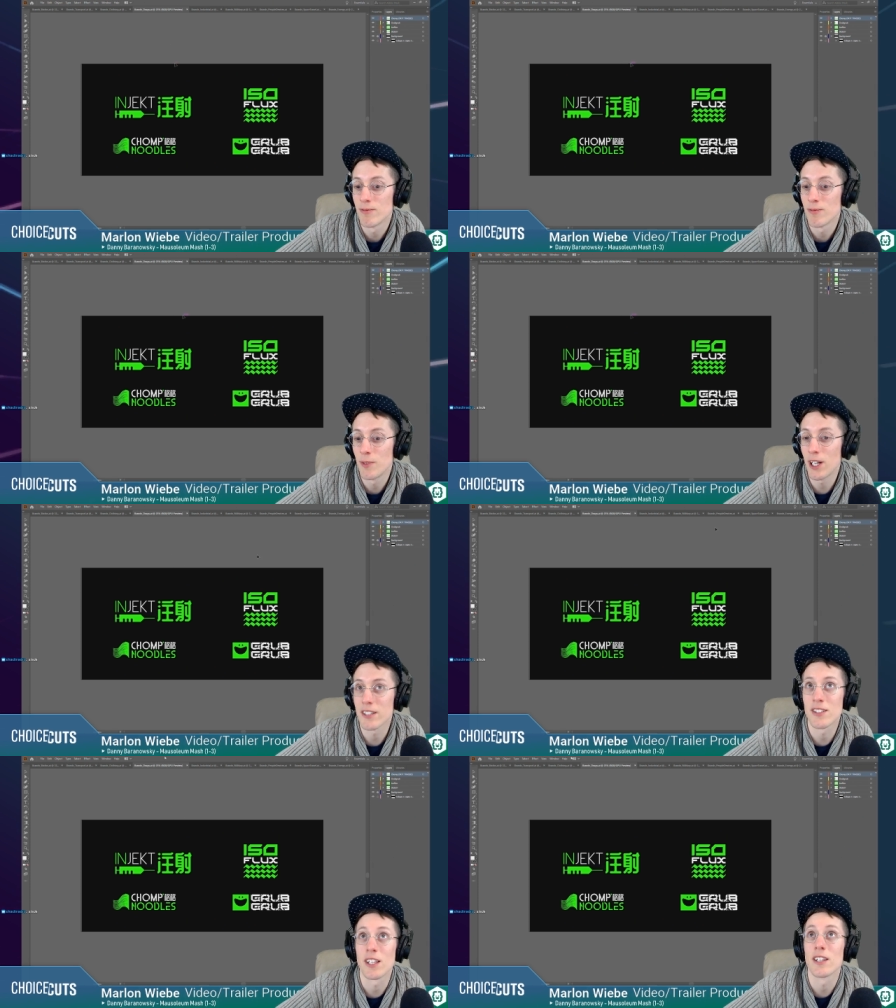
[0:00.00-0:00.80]
What do you guys
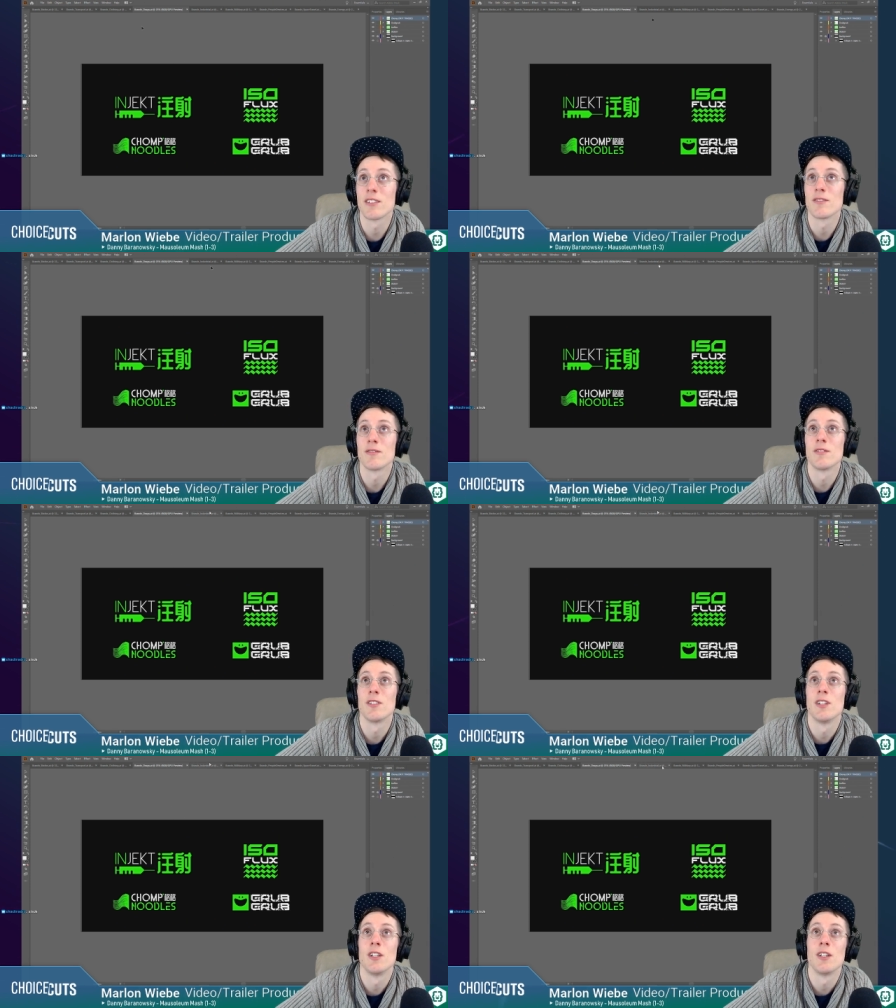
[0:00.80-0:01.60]
think?
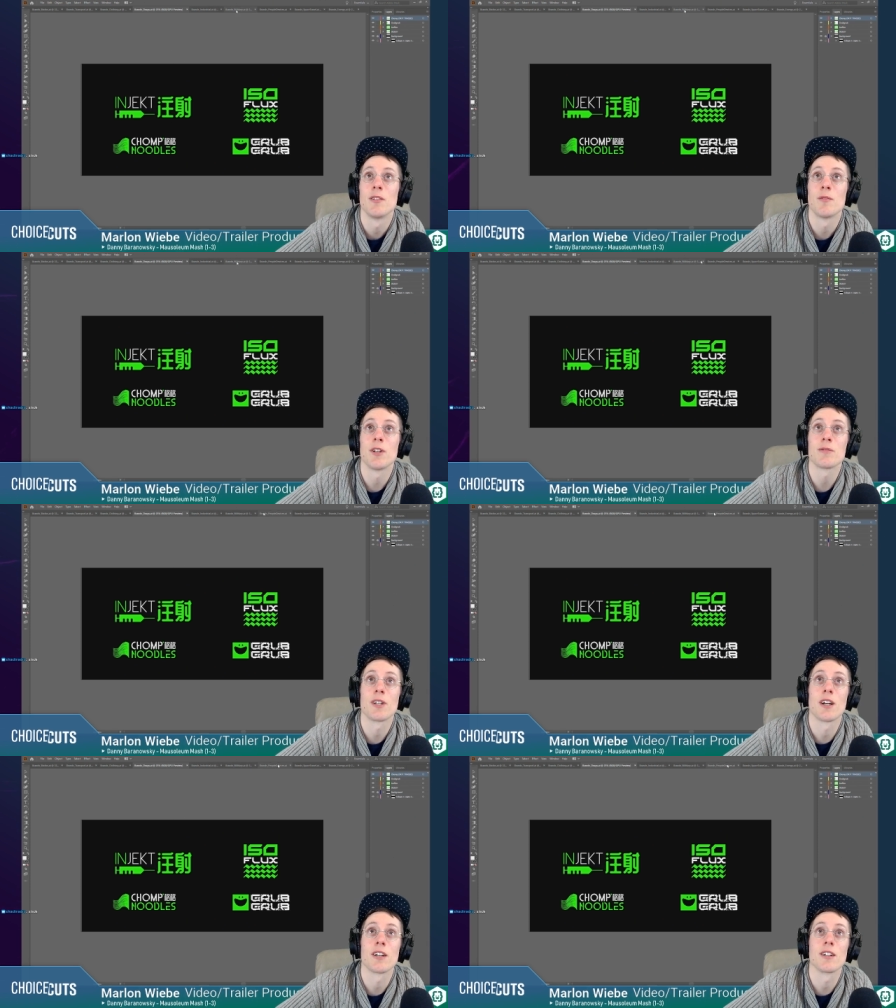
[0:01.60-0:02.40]
What else we
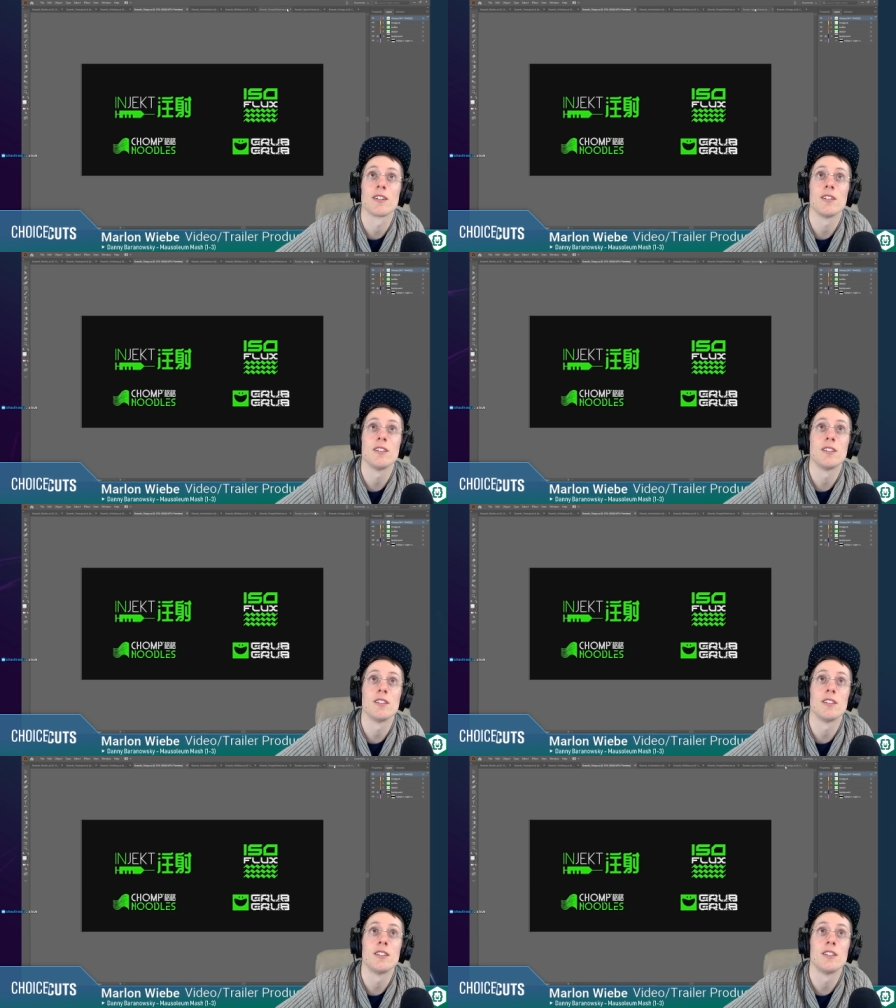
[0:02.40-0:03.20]
got here?
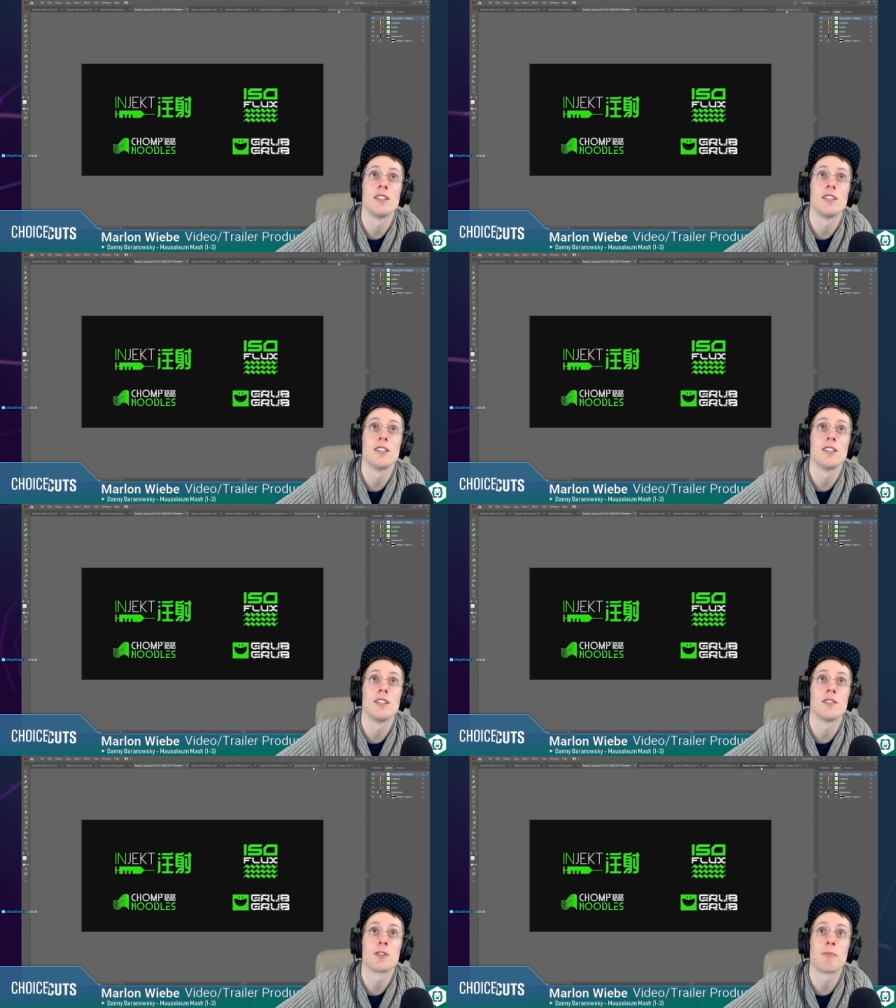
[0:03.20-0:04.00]
Oh,
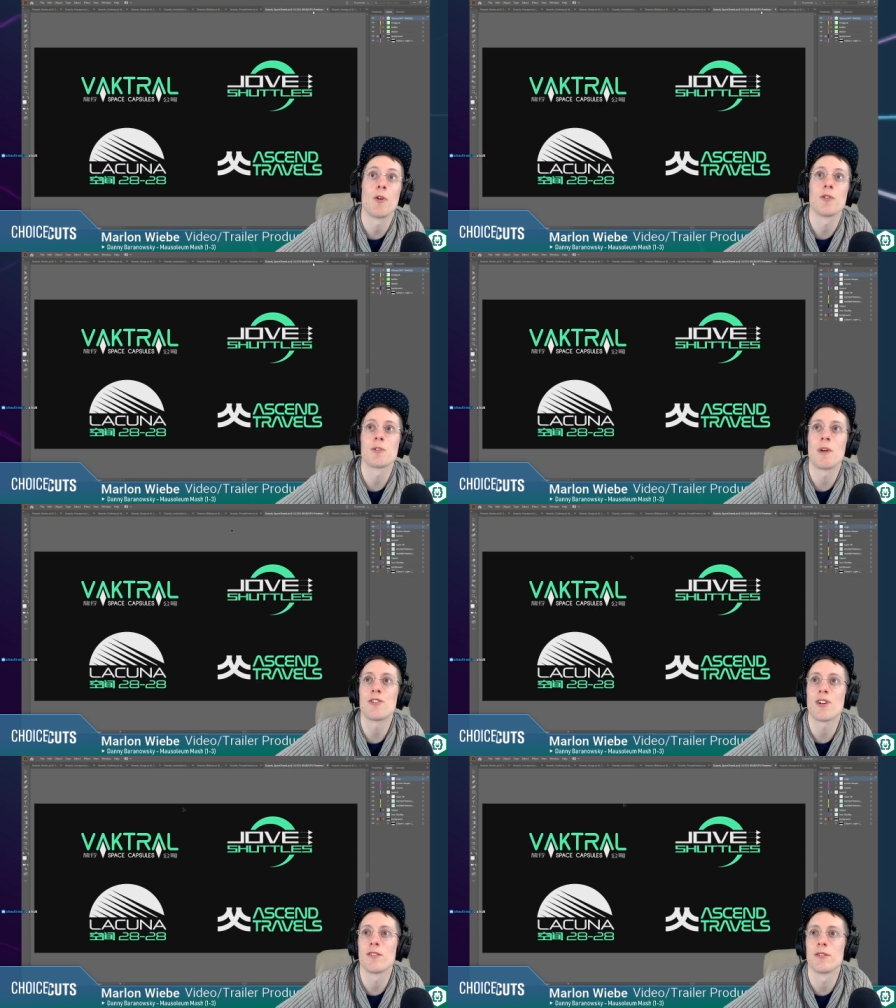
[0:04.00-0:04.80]
the space
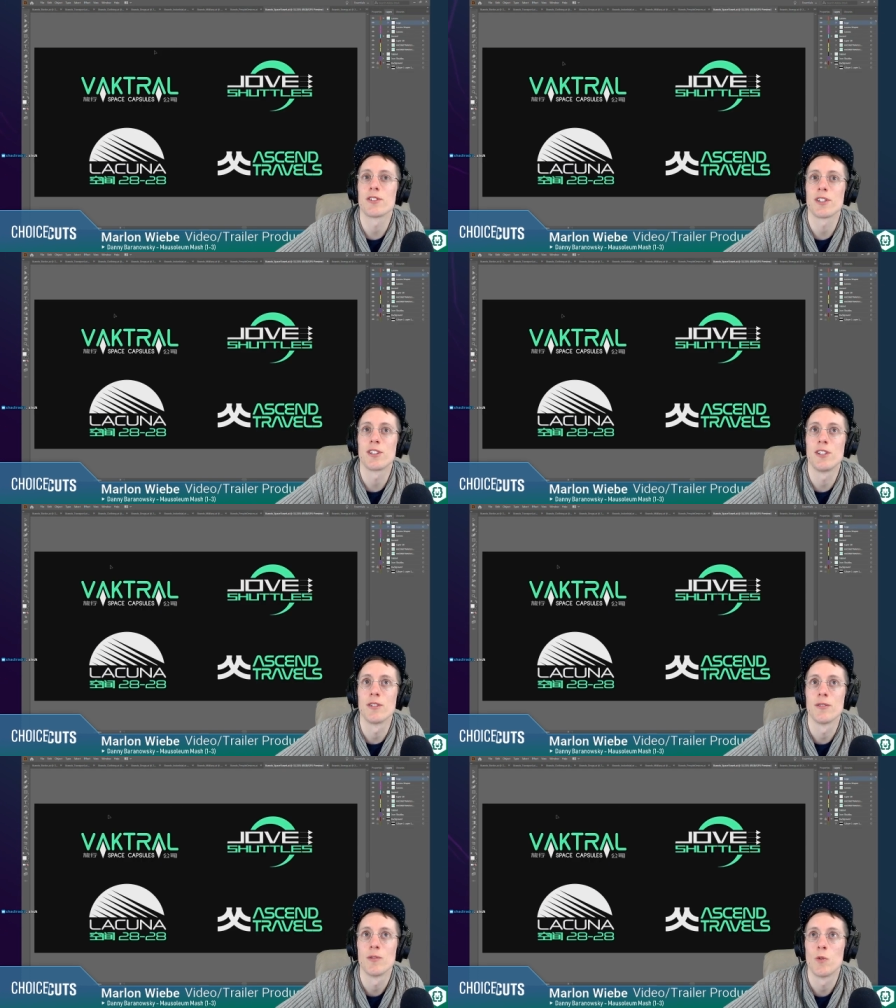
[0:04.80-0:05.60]
travel ones are good too.
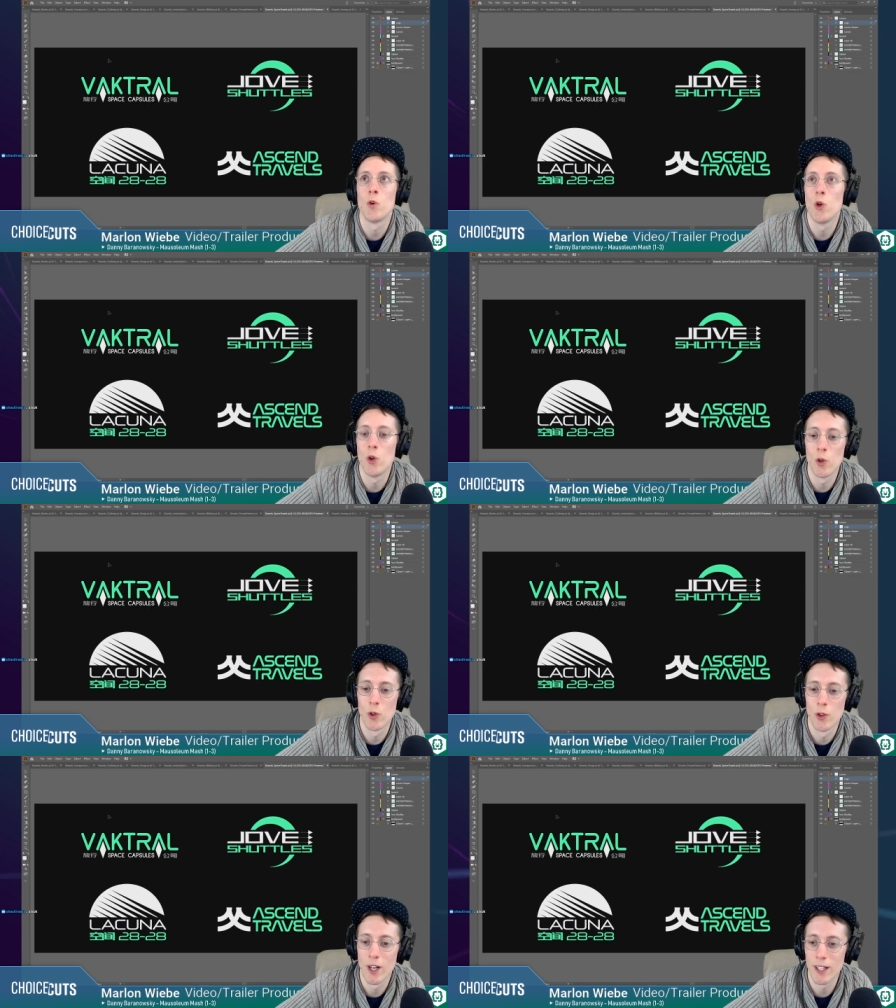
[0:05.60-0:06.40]

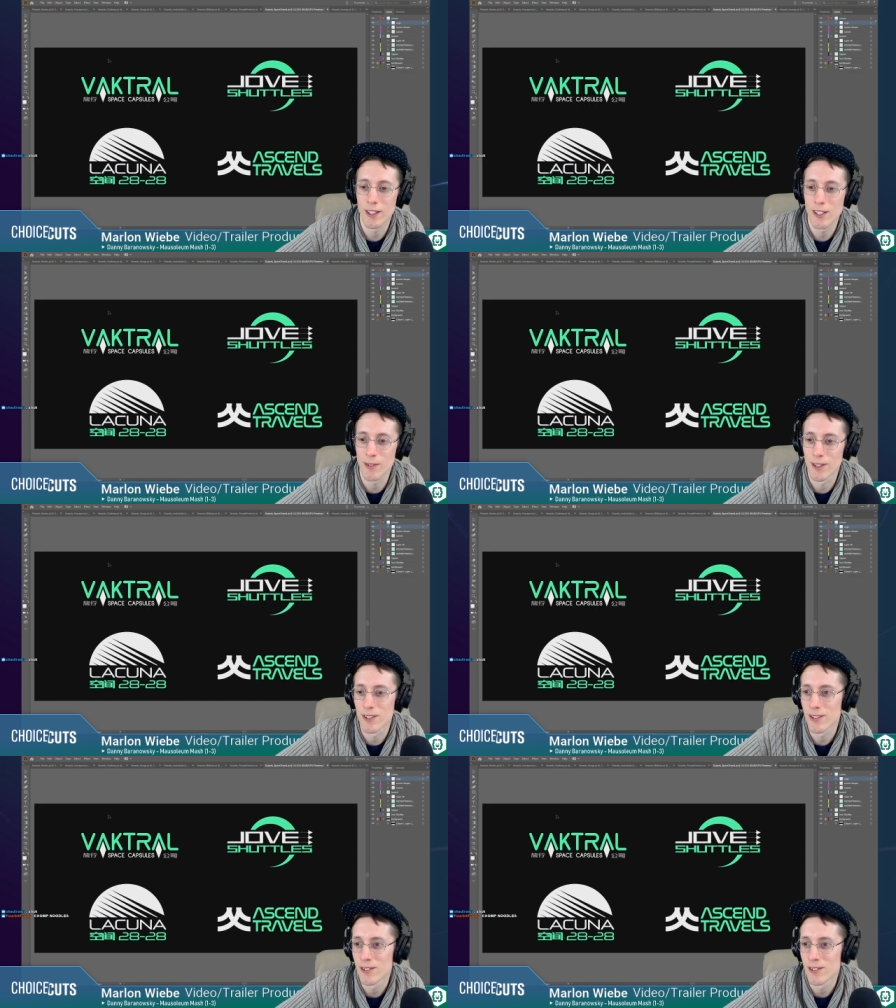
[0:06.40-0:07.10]
Ooh, I like these ones.